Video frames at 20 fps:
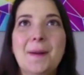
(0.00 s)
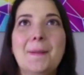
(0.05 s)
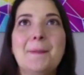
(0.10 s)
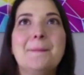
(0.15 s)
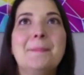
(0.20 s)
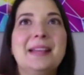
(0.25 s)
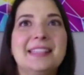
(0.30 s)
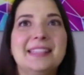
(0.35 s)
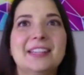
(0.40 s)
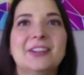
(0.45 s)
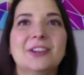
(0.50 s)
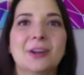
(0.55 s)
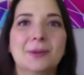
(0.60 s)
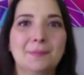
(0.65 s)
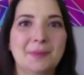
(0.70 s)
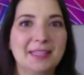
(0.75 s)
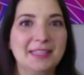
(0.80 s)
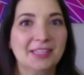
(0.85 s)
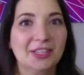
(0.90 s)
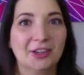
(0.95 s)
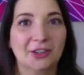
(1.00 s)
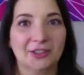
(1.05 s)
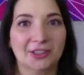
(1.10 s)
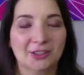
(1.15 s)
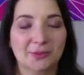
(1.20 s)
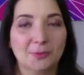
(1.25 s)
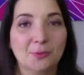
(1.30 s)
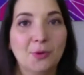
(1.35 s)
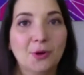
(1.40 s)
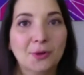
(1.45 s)
busier and busier and
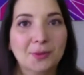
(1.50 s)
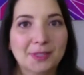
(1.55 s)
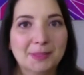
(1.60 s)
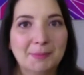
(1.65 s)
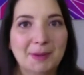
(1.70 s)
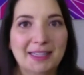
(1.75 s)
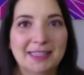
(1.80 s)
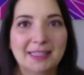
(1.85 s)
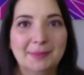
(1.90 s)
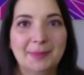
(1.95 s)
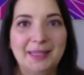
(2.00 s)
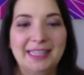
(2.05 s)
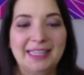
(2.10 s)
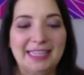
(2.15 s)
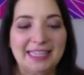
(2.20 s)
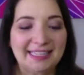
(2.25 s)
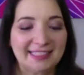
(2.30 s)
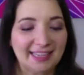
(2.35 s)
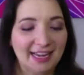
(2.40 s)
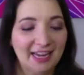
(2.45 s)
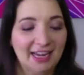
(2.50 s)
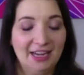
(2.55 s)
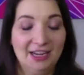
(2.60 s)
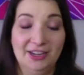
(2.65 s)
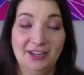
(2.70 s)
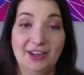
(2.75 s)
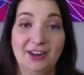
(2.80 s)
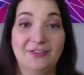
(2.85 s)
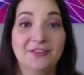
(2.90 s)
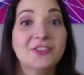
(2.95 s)
there's more responsibilities.
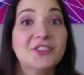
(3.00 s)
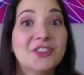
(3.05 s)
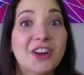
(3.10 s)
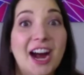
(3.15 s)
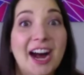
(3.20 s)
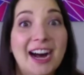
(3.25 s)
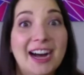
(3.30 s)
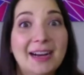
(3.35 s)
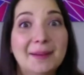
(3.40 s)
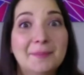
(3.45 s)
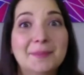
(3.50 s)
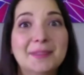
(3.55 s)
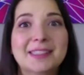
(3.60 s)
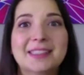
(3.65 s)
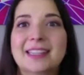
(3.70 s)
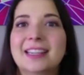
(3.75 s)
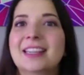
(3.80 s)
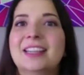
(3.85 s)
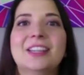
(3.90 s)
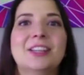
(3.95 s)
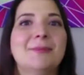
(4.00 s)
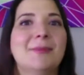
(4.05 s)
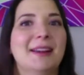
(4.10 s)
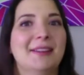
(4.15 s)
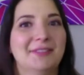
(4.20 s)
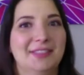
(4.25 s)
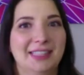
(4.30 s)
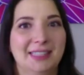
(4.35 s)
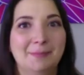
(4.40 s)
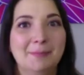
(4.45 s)
You have jobs, you might
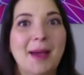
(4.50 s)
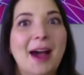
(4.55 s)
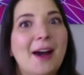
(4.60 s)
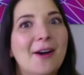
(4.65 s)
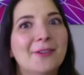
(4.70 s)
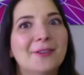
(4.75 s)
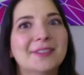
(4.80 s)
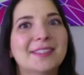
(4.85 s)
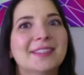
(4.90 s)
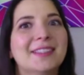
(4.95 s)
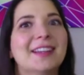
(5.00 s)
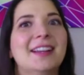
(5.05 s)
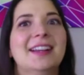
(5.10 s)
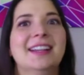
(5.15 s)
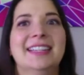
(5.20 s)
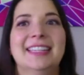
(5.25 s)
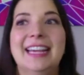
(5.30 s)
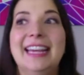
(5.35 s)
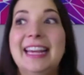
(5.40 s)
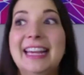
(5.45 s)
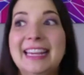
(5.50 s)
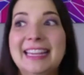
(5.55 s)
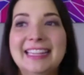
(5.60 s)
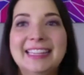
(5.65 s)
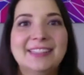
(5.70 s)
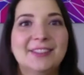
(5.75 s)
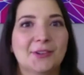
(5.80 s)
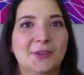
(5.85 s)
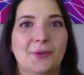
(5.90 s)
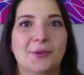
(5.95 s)
have spouse,
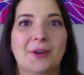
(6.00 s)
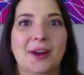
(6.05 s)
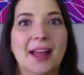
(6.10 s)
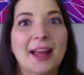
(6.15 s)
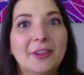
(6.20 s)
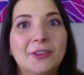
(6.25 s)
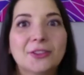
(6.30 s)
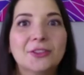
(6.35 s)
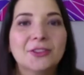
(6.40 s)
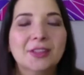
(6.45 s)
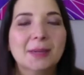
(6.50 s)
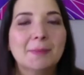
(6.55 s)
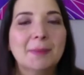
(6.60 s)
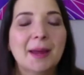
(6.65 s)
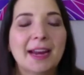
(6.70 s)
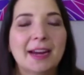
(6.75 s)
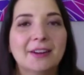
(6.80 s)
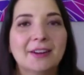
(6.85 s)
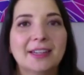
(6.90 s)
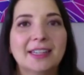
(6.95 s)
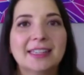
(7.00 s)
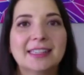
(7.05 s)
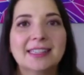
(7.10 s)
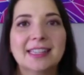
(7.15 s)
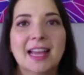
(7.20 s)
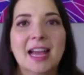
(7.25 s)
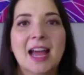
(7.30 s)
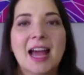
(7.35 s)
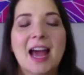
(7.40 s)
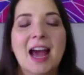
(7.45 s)
kids, or elderly
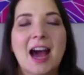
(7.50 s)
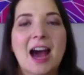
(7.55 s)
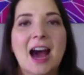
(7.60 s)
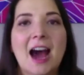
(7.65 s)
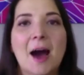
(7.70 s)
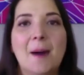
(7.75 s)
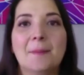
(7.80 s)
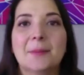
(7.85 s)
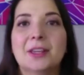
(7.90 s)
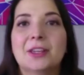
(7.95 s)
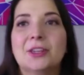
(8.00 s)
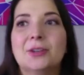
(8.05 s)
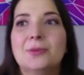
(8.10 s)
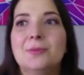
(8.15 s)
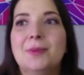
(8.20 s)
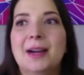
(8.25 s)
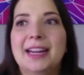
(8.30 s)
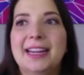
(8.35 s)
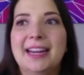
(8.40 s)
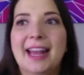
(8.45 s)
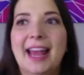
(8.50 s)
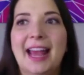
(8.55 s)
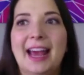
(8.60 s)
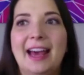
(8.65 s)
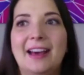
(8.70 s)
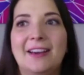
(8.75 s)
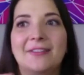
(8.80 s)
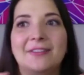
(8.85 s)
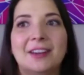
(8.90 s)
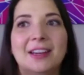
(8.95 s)
parents. Um, you might
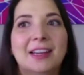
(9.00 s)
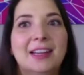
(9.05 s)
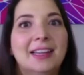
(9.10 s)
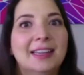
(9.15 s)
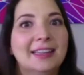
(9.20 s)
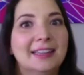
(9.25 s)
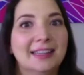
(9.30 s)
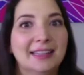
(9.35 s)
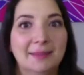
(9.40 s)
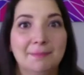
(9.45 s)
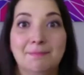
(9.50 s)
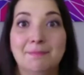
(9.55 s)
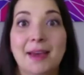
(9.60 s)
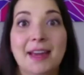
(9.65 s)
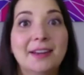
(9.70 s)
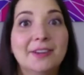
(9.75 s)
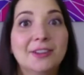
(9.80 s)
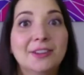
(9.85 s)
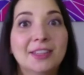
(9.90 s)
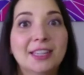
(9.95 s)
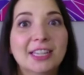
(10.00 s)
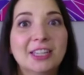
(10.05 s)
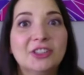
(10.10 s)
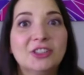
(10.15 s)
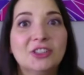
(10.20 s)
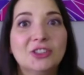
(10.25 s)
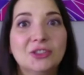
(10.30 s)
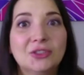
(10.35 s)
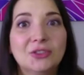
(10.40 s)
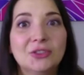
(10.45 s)
have medical
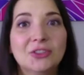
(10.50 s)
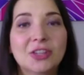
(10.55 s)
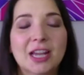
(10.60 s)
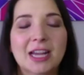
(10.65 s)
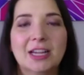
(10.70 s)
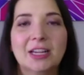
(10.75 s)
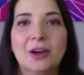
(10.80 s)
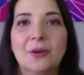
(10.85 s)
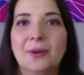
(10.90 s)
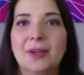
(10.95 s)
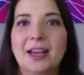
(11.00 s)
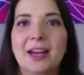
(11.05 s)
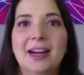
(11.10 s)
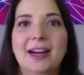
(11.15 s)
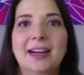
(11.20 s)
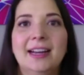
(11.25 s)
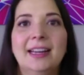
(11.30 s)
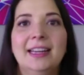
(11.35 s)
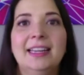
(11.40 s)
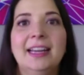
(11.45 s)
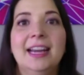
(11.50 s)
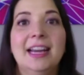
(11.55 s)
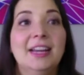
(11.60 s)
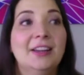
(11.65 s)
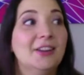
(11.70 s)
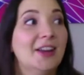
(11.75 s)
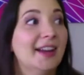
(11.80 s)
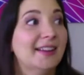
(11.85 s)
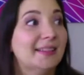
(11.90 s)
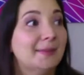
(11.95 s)
issues going on.
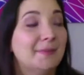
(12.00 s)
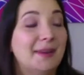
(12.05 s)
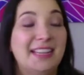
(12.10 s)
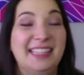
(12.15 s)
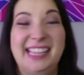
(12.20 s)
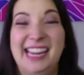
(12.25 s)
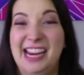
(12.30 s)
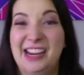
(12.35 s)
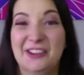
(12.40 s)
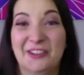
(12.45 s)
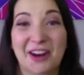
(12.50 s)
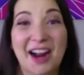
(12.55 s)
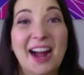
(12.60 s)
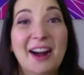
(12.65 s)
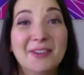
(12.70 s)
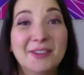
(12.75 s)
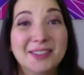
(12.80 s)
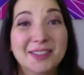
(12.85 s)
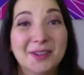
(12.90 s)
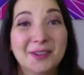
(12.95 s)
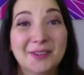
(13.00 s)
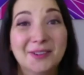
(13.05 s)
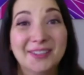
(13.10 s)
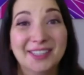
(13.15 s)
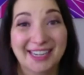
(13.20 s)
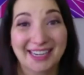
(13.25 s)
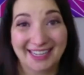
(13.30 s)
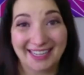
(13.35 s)
You have to maintain your household and